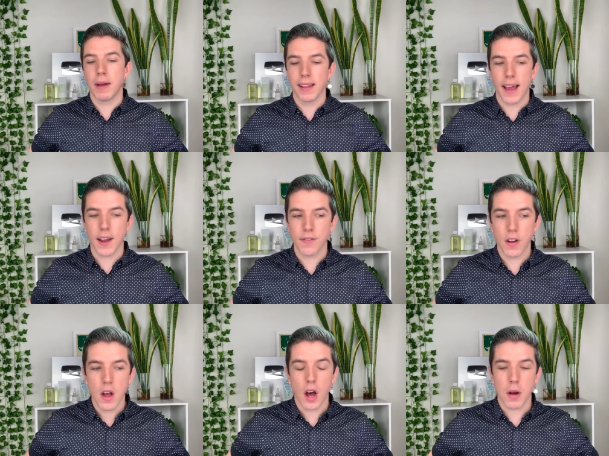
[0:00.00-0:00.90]
my life
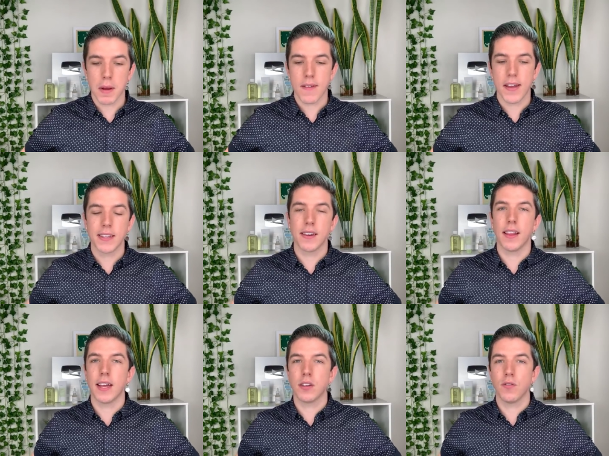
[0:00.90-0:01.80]
on my face and
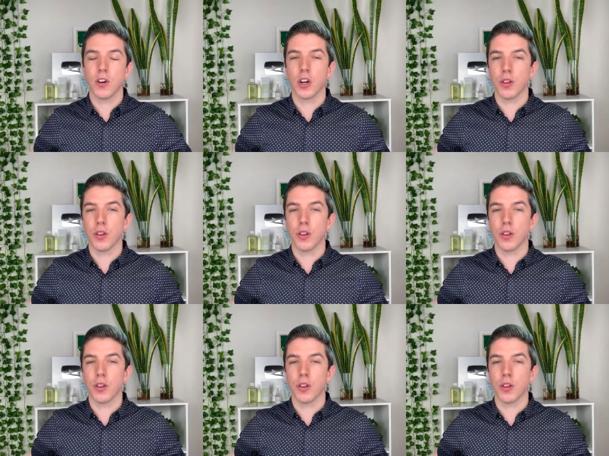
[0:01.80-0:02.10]
it lasted for a